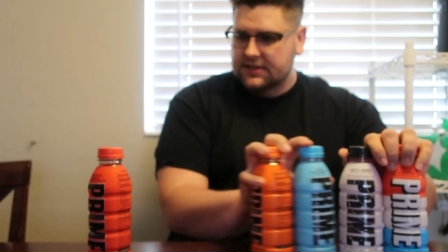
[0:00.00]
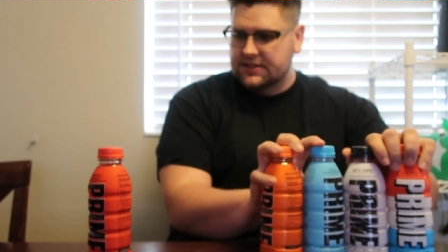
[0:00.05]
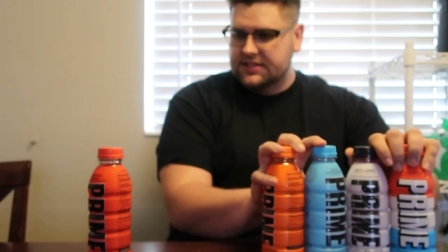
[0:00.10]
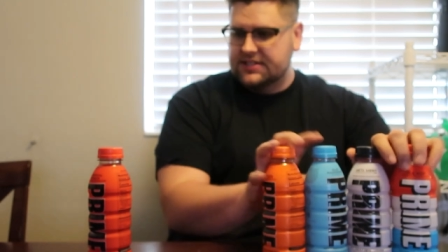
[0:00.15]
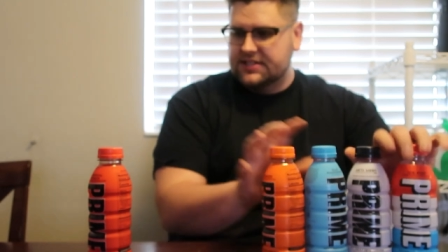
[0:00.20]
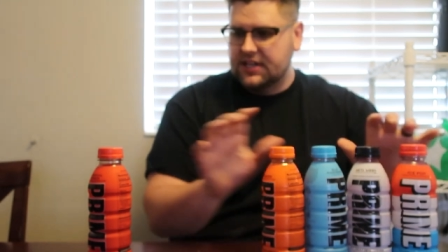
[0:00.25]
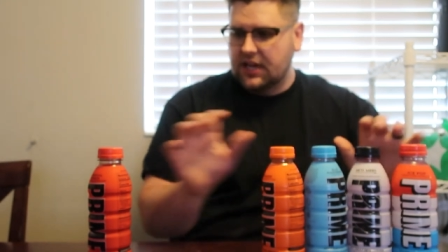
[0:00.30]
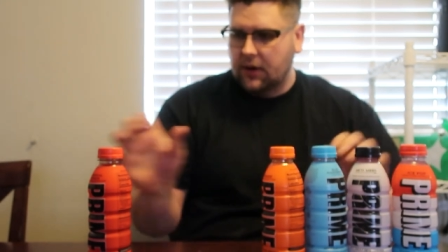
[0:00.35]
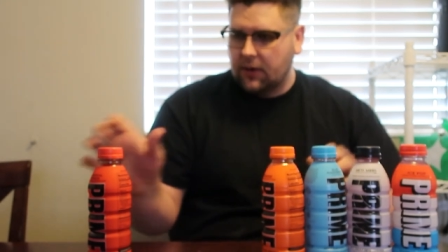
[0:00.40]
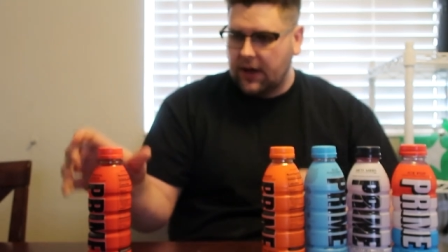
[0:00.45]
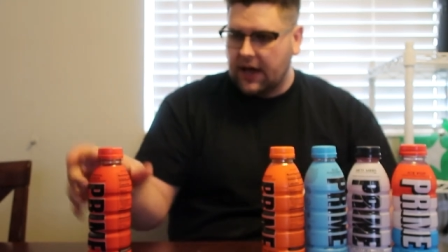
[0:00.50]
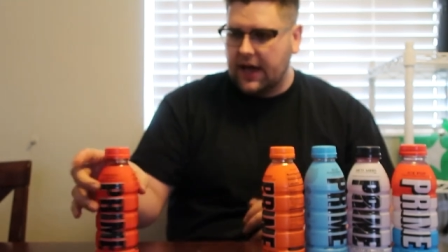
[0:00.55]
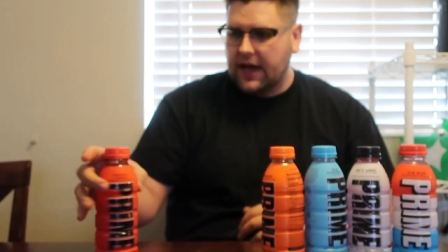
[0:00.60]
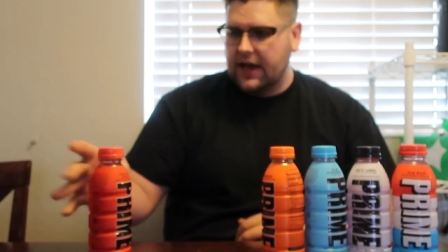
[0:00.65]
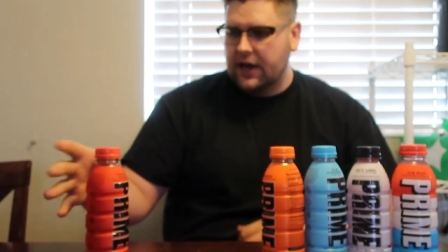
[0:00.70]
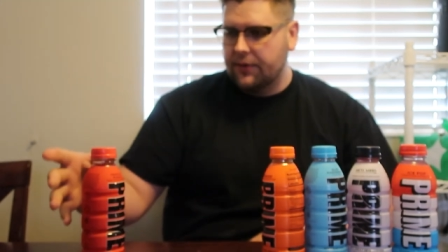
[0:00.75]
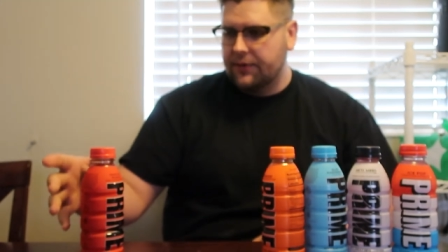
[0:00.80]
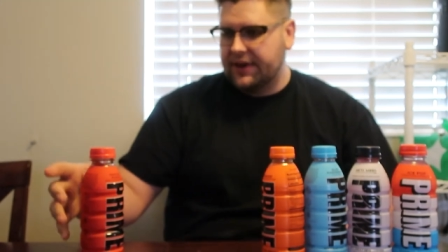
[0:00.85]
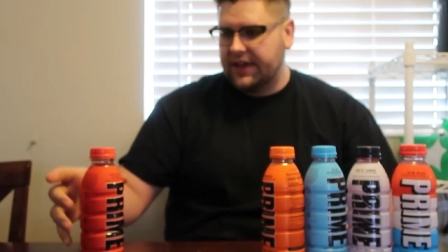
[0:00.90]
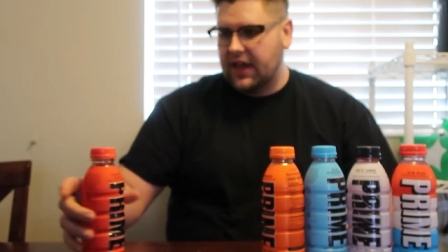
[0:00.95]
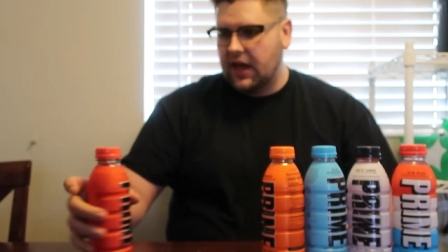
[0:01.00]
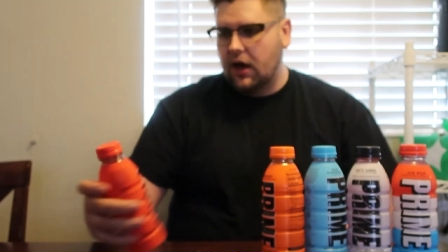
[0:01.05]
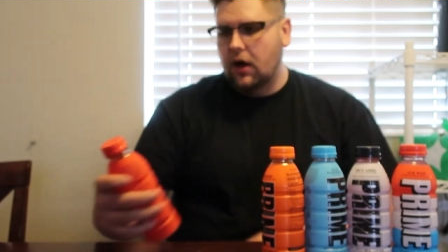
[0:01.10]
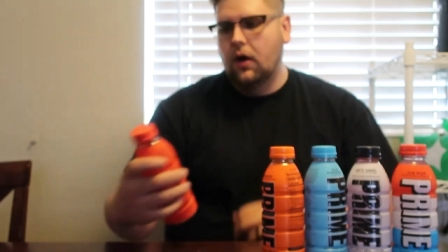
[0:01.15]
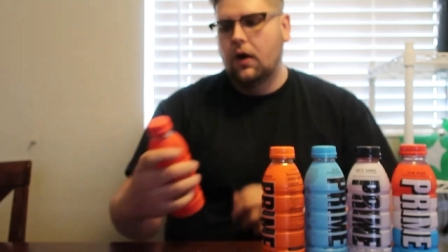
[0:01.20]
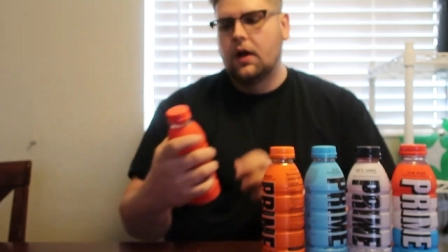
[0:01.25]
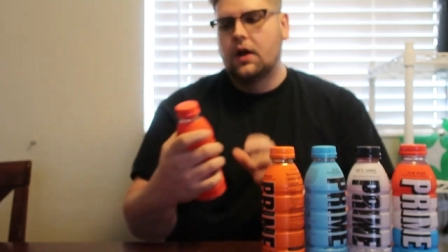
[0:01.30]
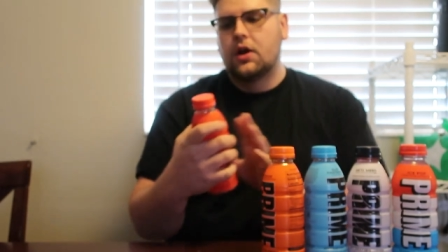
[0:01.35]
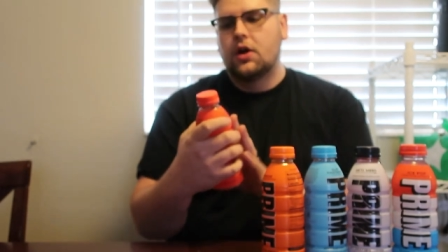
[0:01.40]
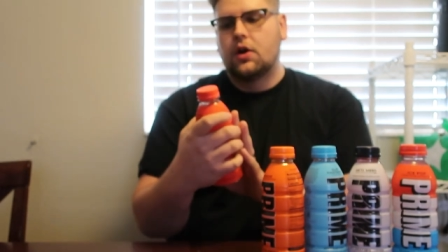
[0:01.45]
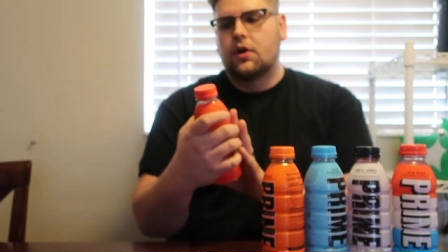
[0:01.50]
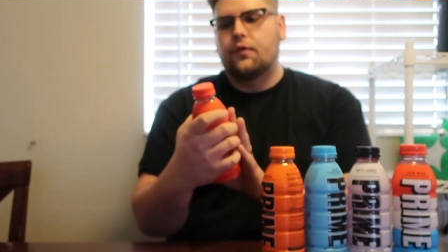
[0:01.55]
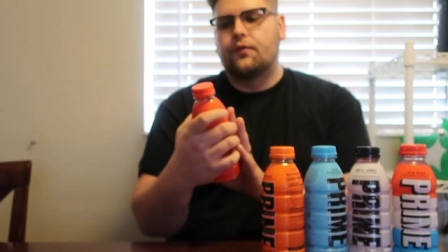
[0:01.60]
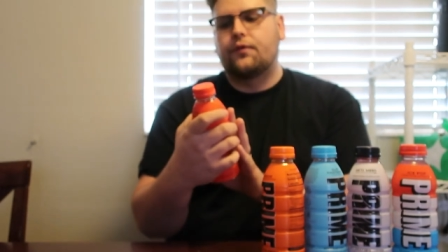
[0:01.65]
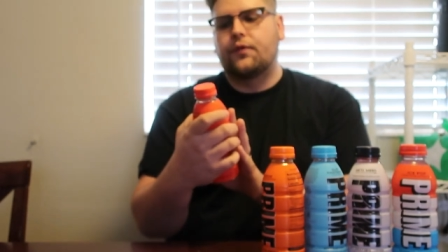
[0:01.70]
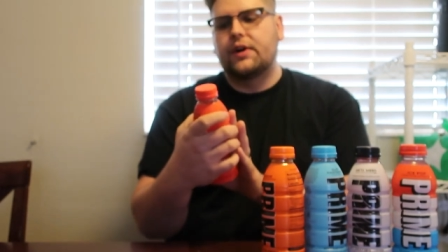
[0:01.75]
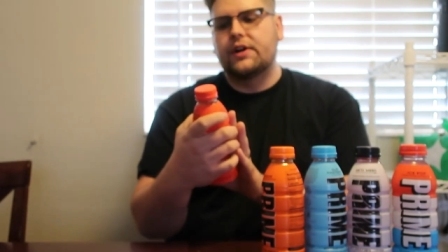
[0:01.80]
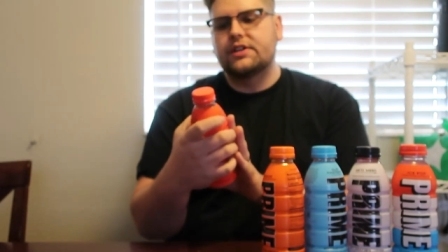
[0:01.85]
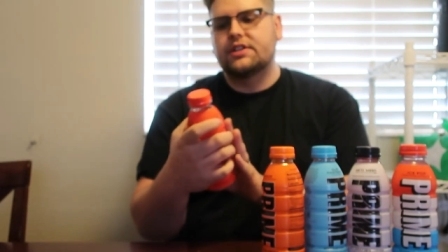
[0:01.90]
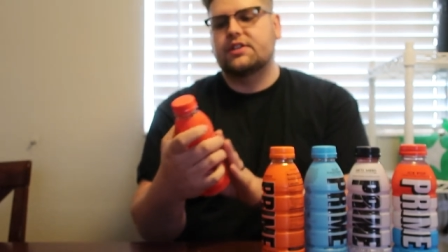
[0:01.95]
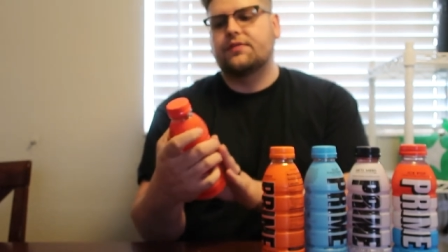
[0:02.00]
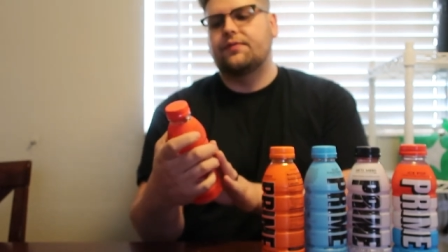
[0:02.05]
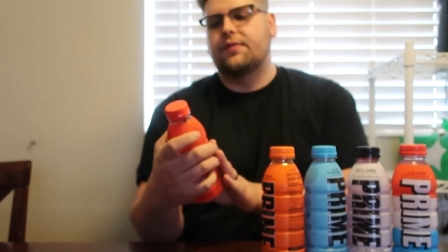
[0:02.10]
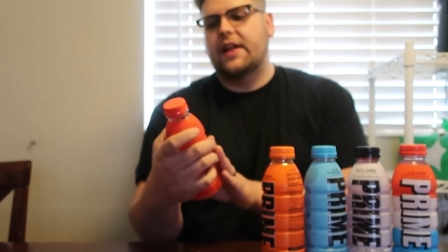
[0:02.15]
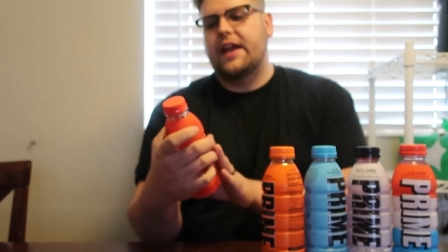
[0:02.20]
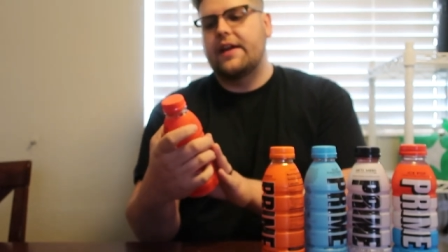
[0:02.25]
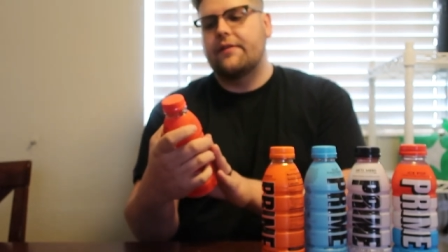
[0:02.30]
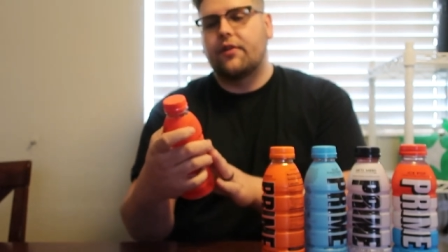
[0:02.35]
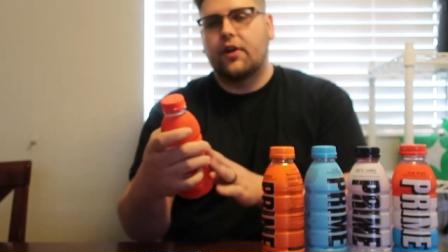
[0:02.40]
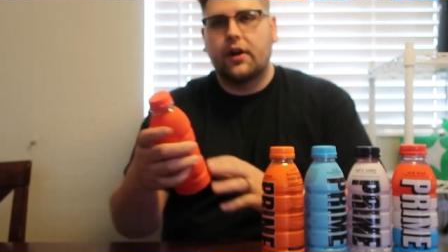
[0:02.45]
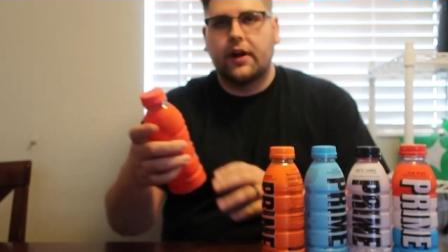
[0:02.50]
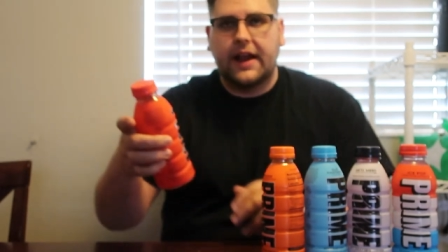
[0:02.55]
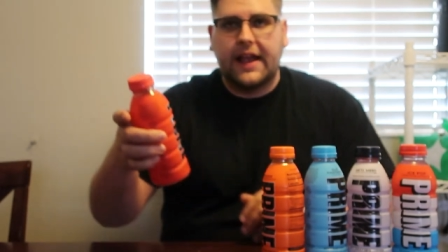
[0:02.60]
So uh, here we go. First flavor